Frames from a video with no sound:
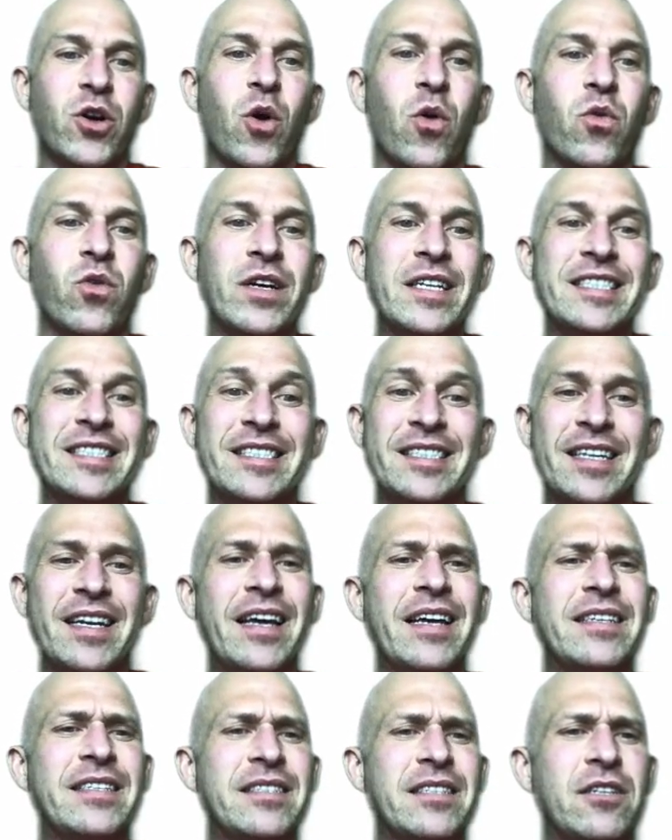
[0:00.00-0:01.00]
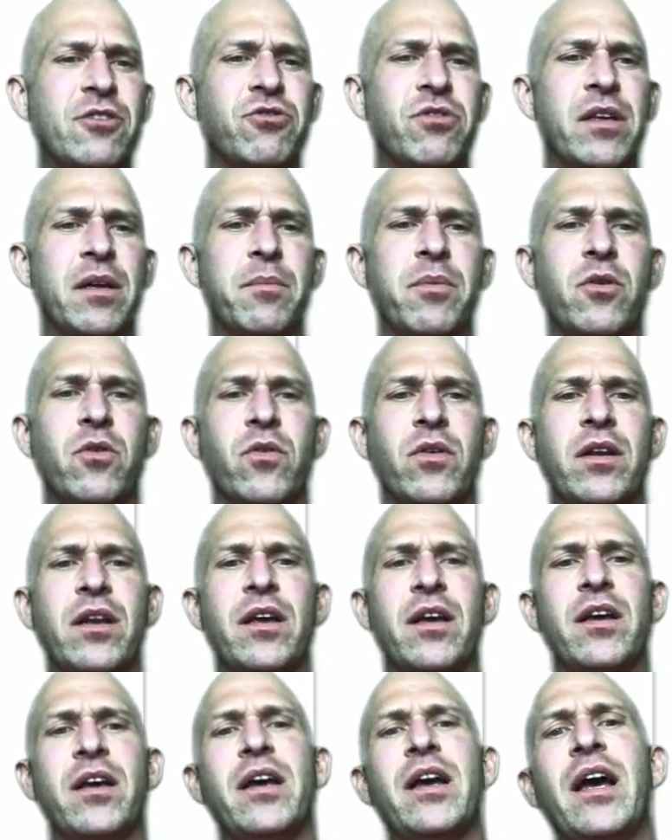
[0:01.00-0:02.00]
coins today Decentraland Bitcoin,
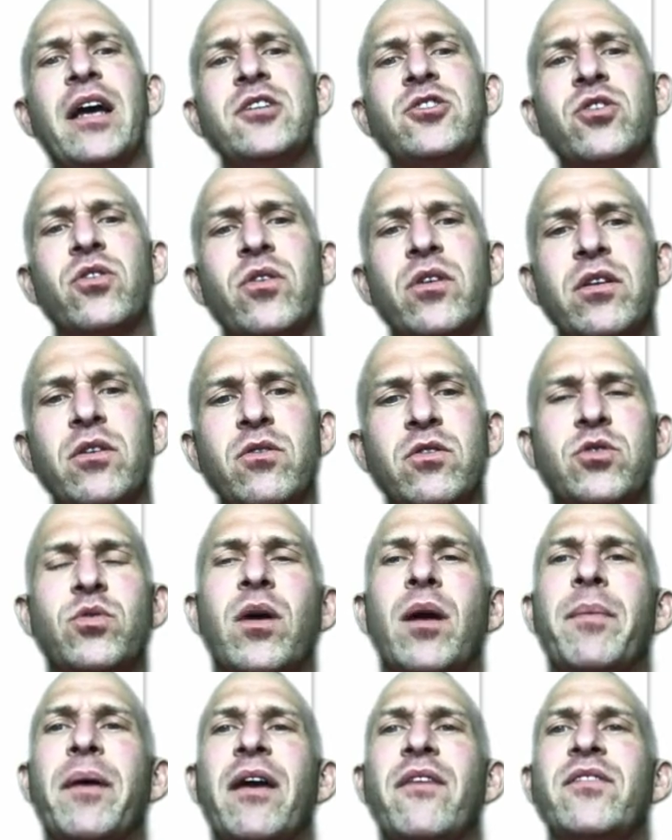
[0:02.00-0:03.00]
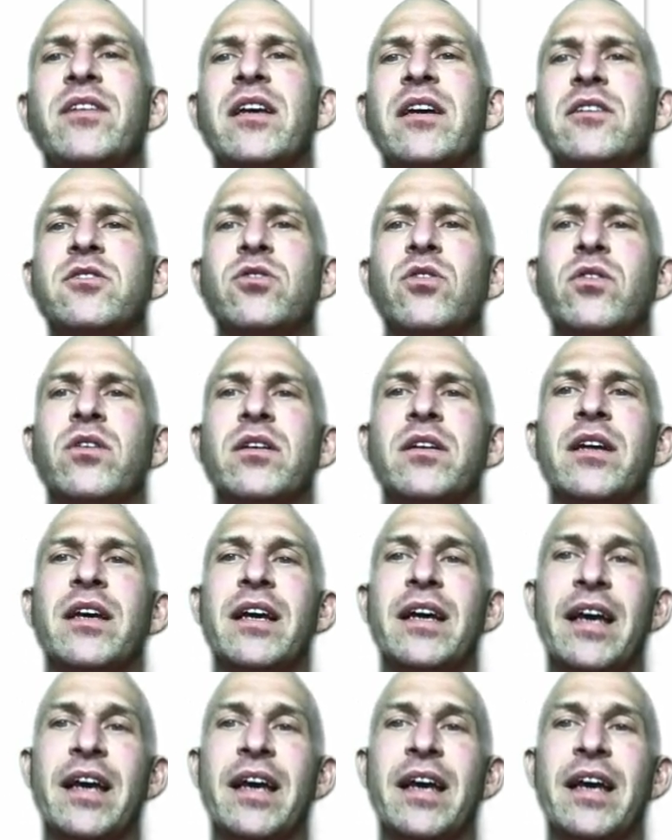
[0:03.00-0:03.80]
Enjin Coin, Uniswap, FTX token,